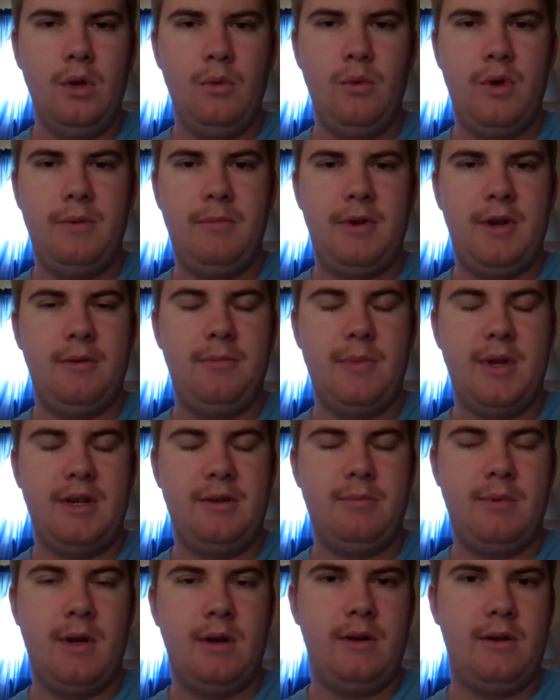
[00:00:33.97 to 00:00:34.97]
would have been a
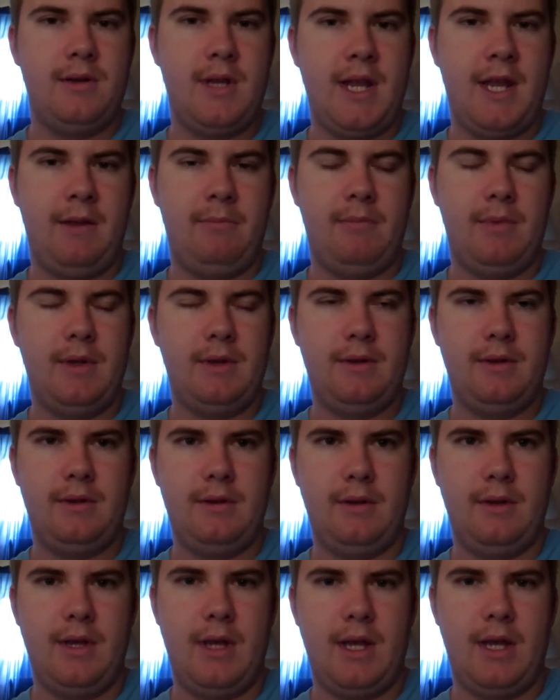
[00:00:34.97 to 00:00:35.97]
much better name.
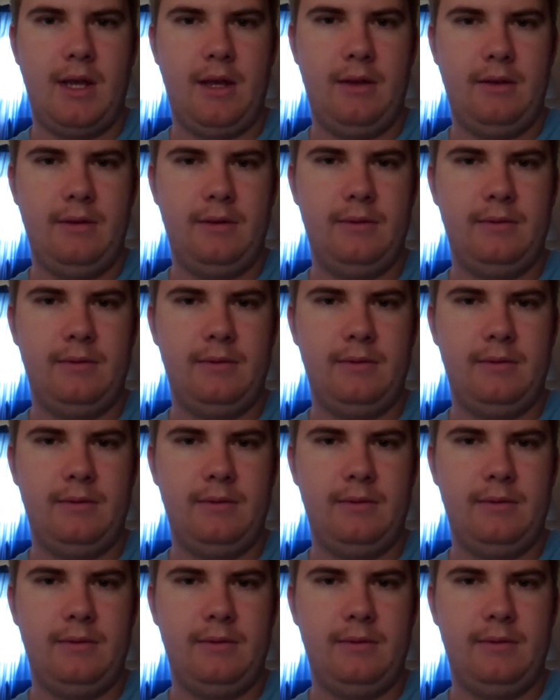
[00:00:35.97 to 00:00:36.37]
So yeah.